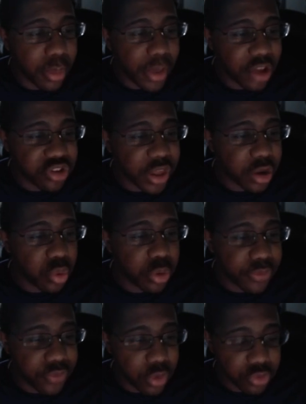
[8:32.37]
imagined that it would
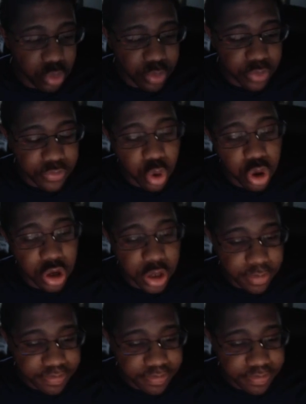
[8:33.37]
perform so poorly.